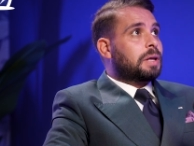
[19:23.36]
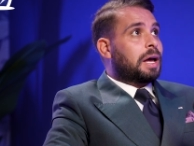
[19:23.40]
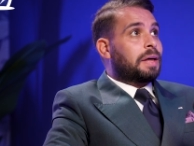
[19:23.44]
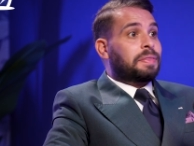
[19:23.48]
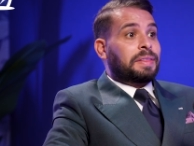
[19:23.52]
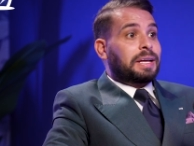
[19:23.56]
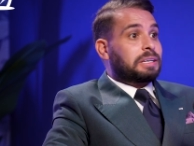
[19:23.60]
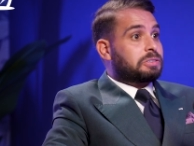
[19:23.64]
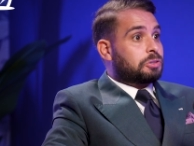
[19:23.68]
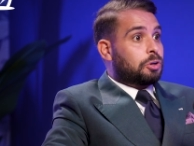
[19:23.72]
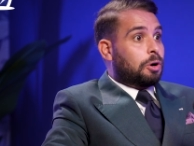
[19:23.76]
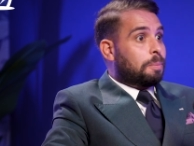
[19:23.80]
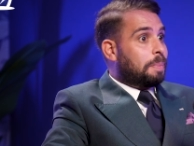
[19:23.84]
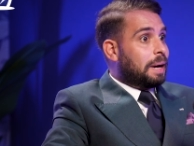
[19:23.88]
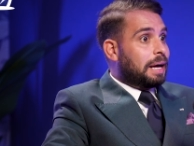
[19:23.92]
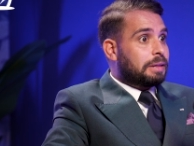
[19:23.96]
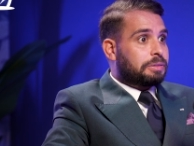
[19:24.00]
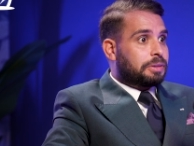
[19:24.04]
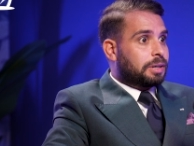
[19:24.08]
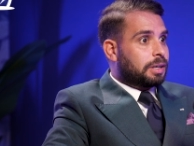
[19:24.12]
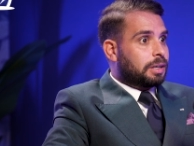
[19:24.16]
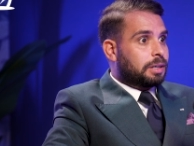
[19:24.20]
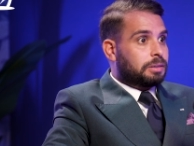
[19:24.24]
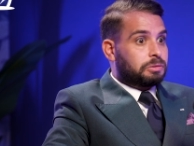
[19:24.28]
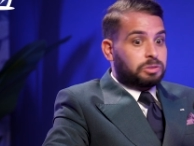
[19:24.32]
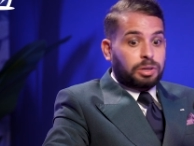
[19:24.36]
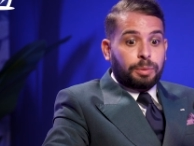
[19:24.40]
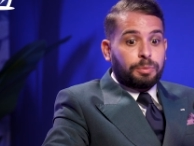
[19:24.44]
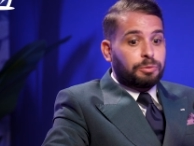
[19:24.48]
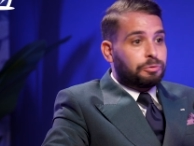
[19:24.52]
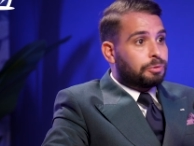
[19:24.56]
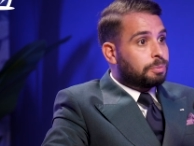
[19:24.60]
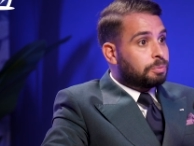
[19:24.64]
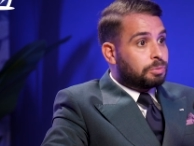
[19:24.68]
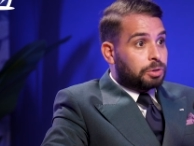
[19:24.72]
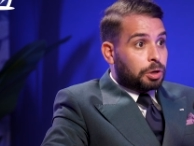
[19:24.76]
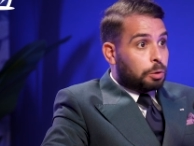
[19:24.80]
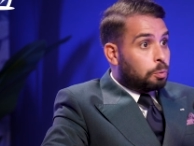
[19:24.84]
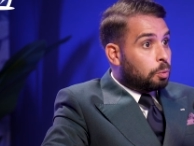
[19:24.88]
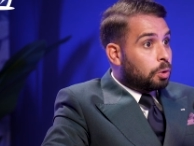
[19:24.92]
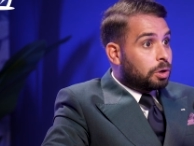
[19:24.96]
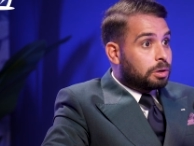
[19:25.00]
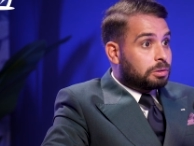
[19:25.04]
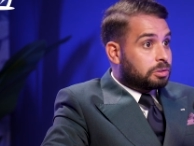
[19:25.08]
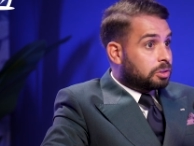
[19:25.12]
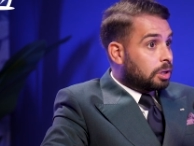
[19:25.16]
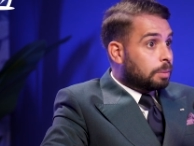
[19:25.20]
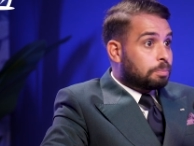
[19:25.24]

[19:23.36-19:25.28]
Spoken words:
And that's not a bad thing. Some of them don't want.